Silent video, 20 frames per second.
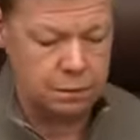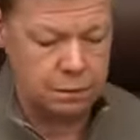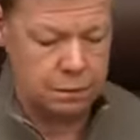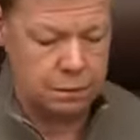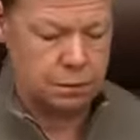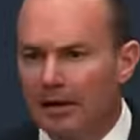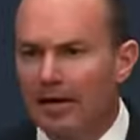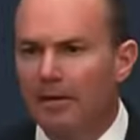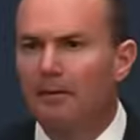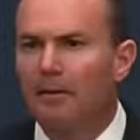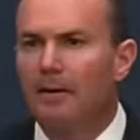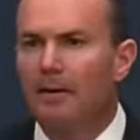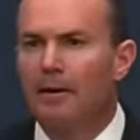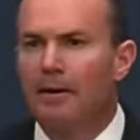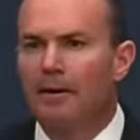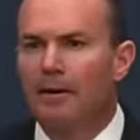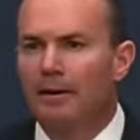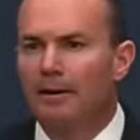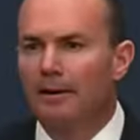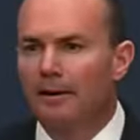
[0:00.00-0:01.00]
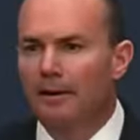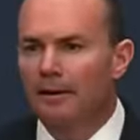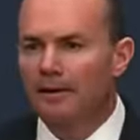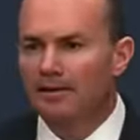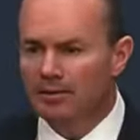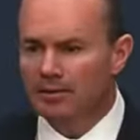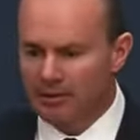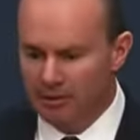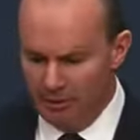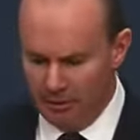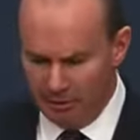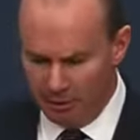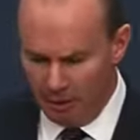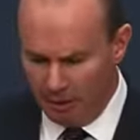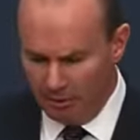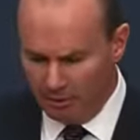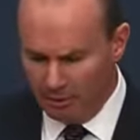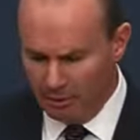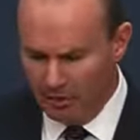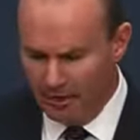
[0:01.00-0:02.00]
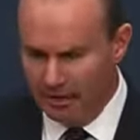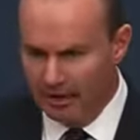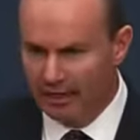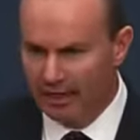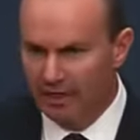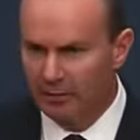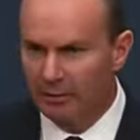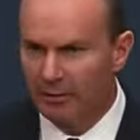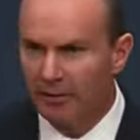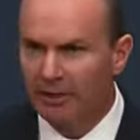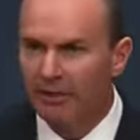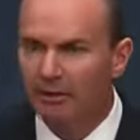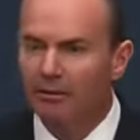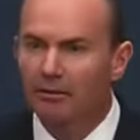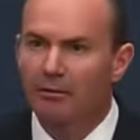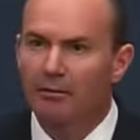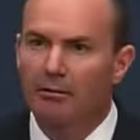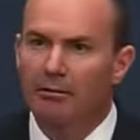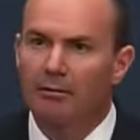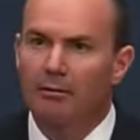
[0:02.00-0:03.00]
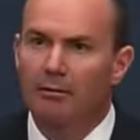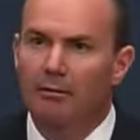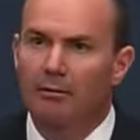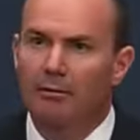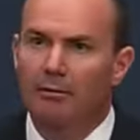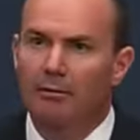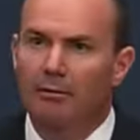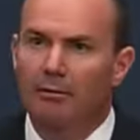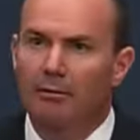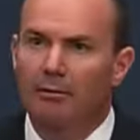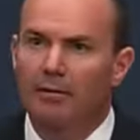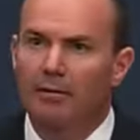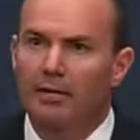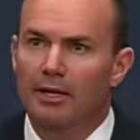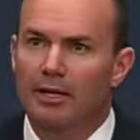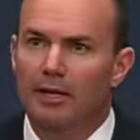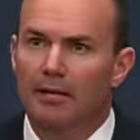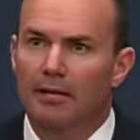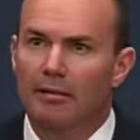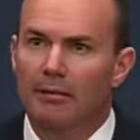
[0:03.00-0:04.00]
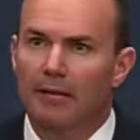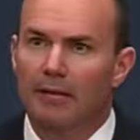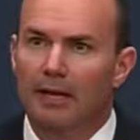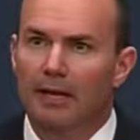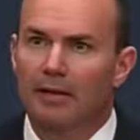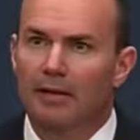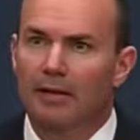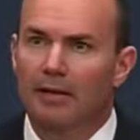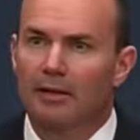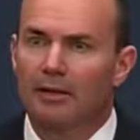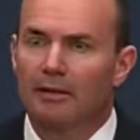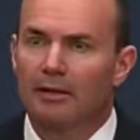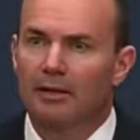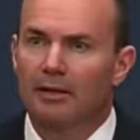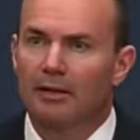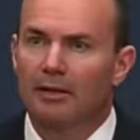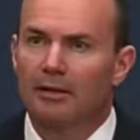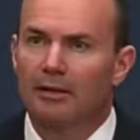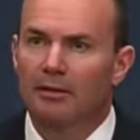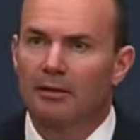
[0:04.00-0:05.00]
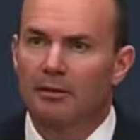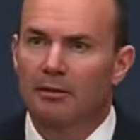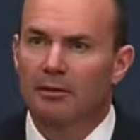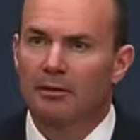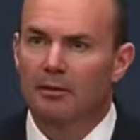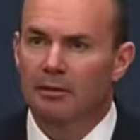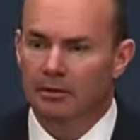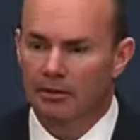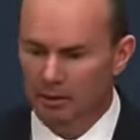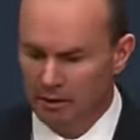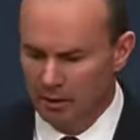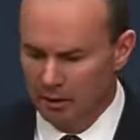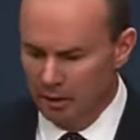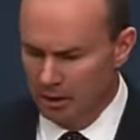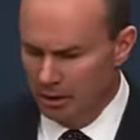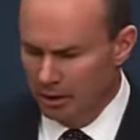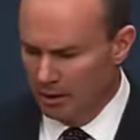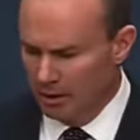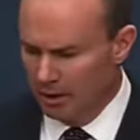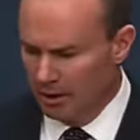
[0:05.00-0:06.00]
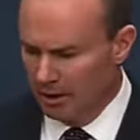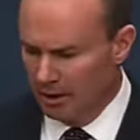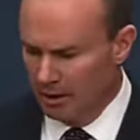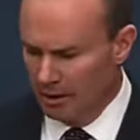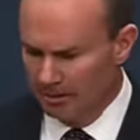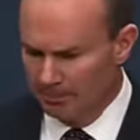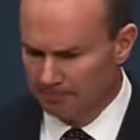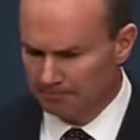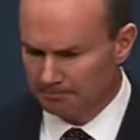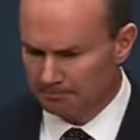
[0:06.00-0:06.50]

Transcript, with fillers: Okay, there are some serious problems with that. Again, we hear the words like MAGA and like extremist coming up.